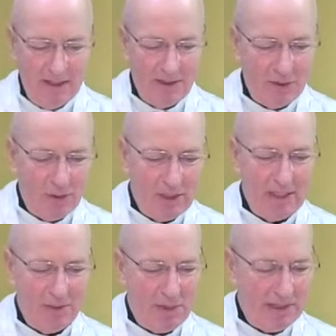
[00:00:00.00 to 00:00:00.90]
So
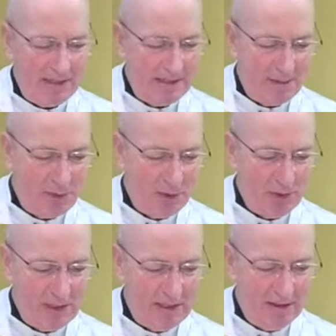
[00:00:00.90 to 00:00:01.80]
the apostles, I'm sure,
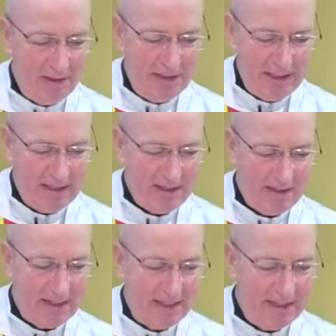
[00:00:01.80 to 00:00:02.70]
had to learn that as
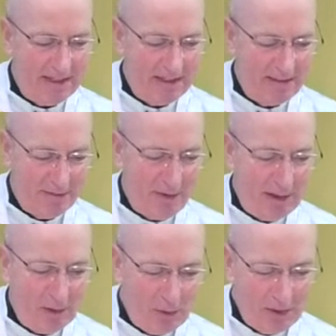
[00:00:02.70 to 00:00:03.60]
they
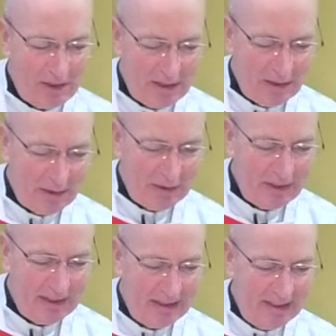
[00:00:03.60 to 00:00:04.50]
followed the Lord.
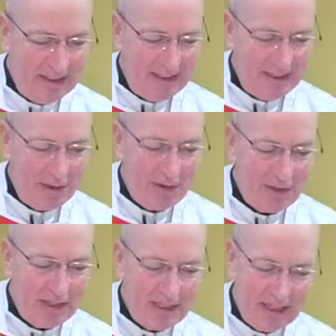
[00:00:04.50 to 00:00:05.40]
And
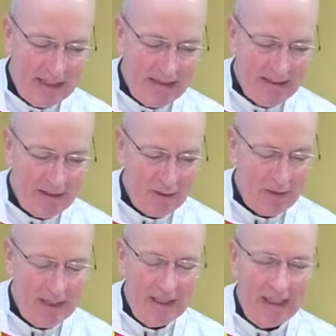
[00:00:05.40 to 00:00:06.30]
interesting again how
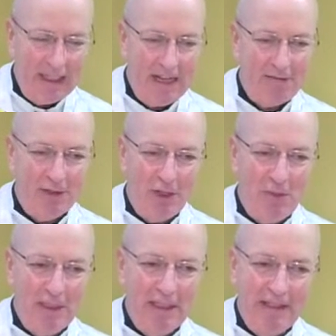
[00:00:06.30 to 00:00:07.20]
after
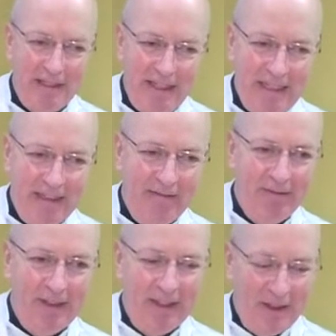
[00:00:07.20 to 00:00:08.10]
coming and seeing,
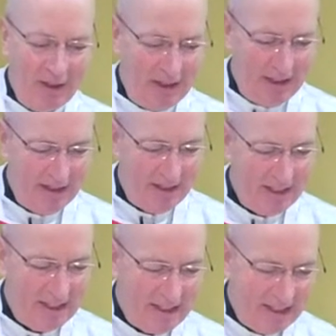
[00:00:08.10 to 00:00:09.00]

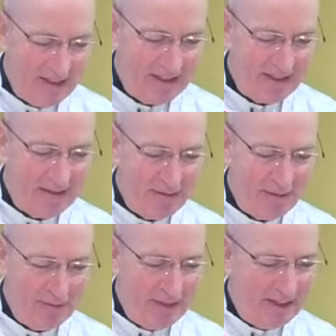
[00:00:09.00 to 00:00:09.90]
it's
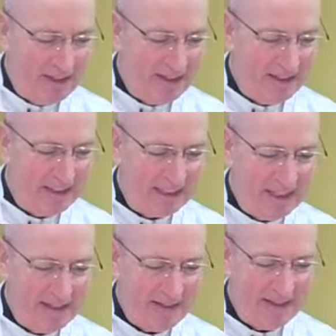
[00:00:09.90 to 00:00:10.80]
a
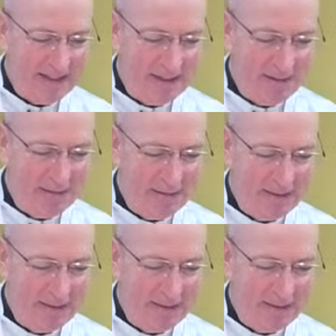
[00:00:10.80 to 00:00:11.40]
case of